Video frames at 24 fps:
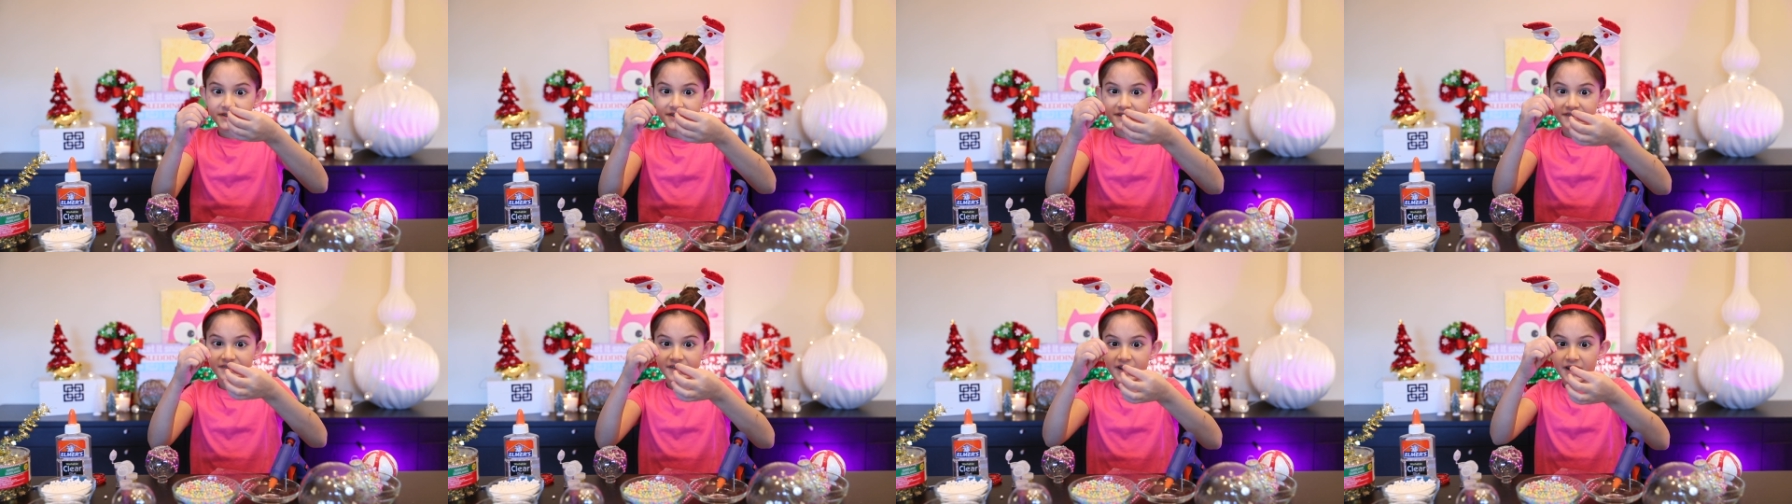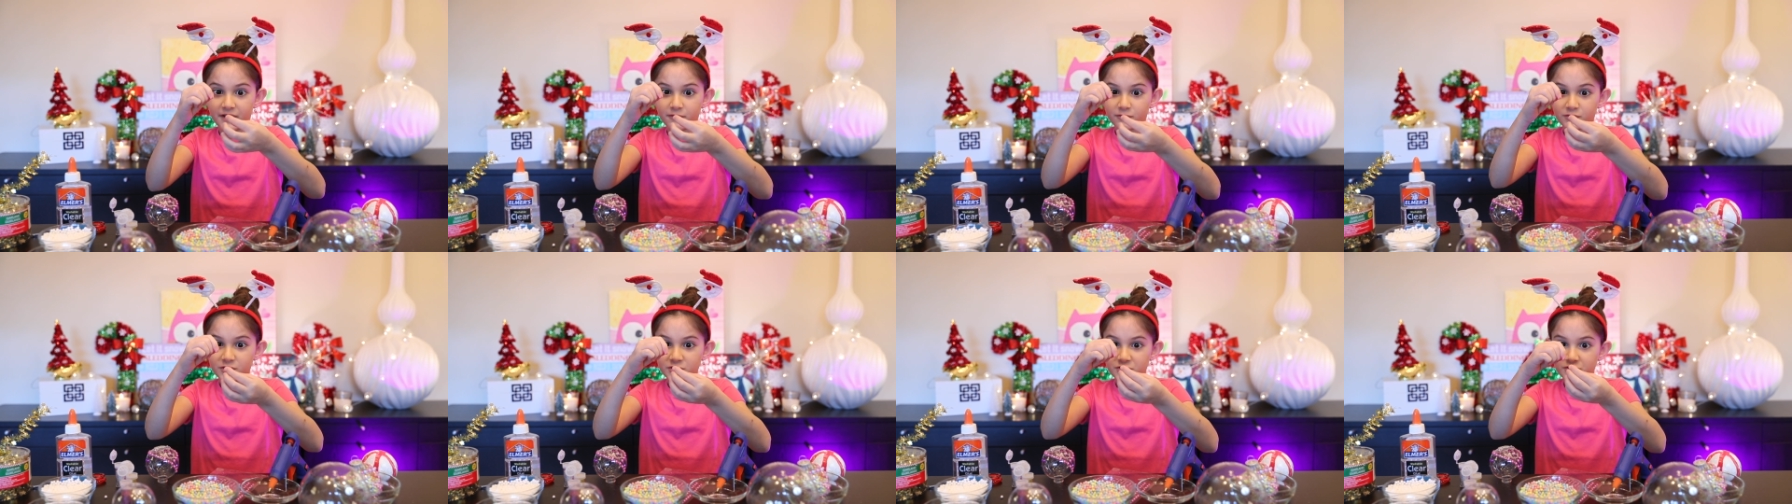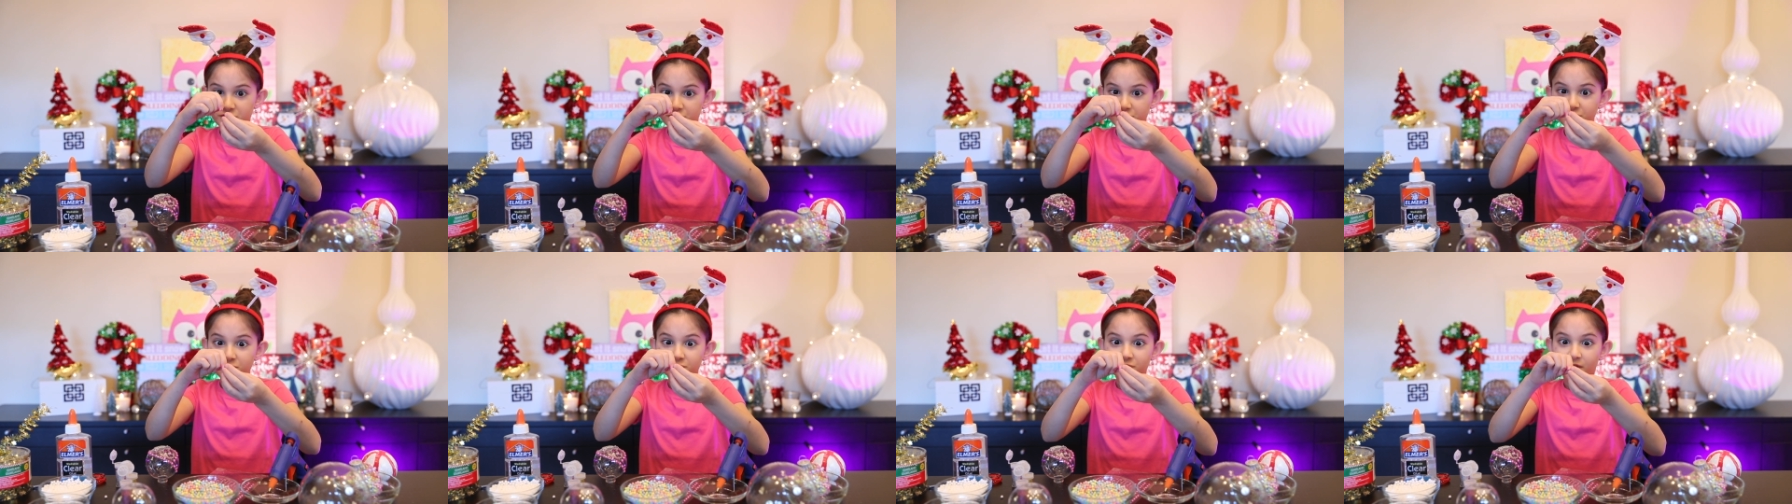design would
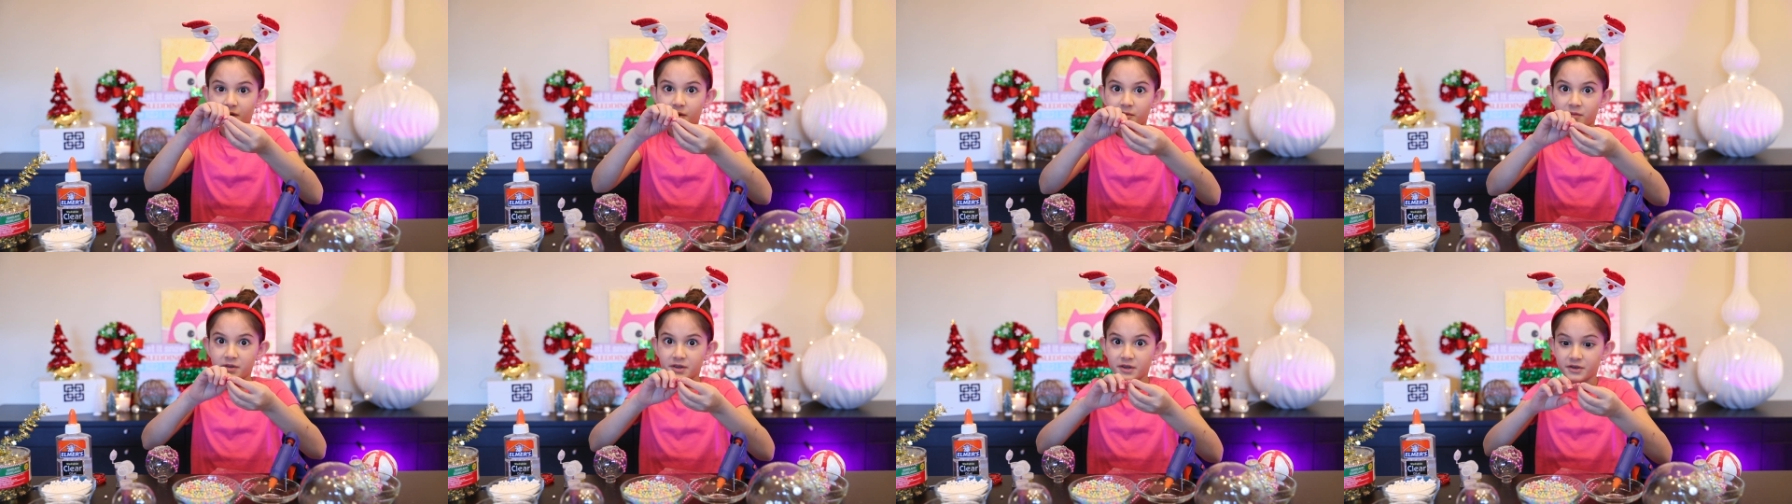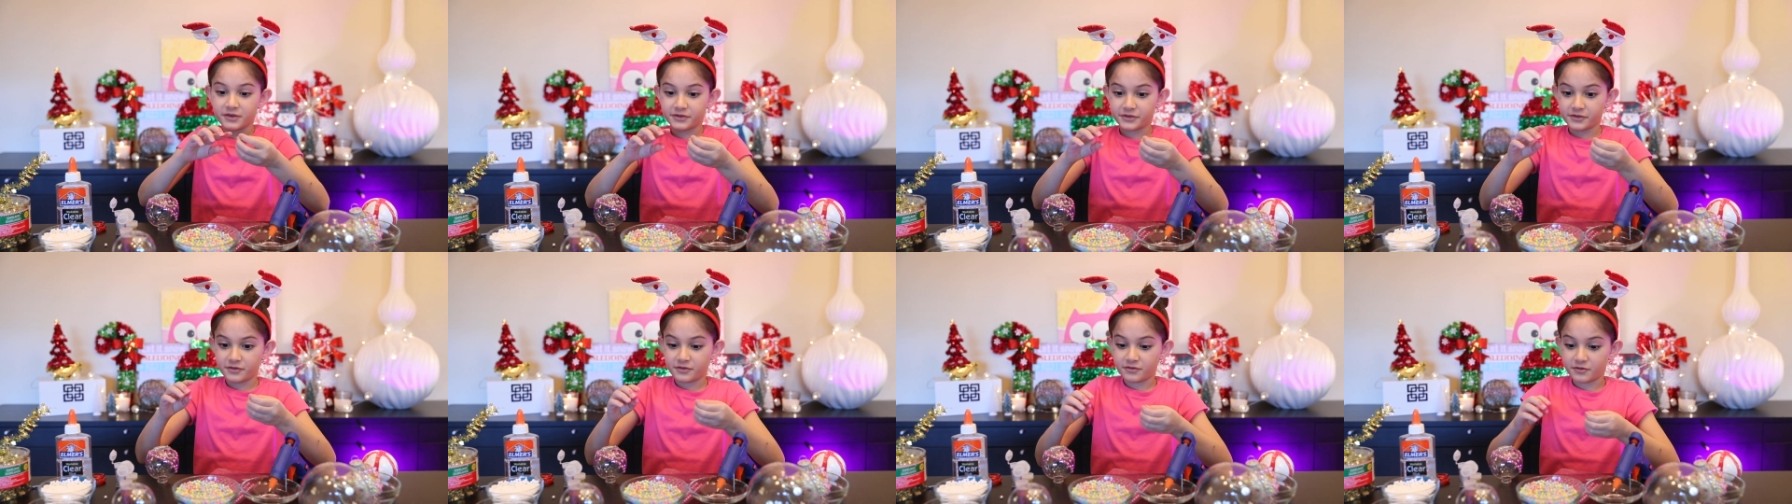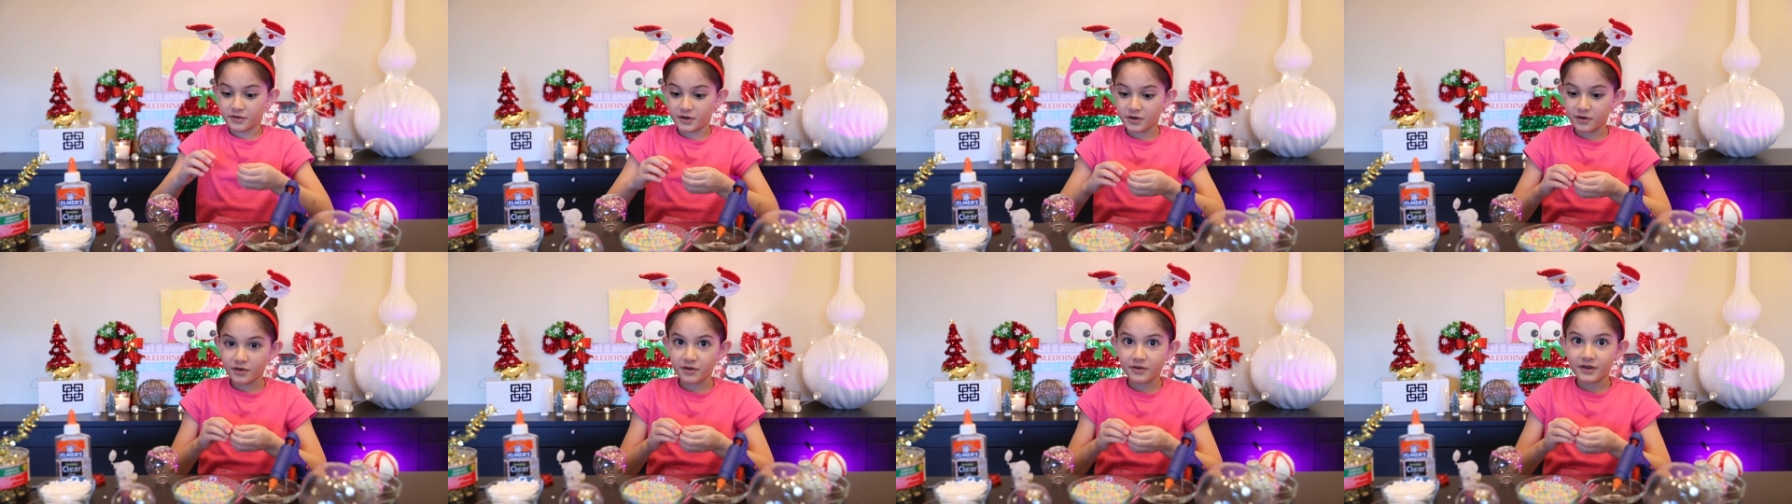you want me to do?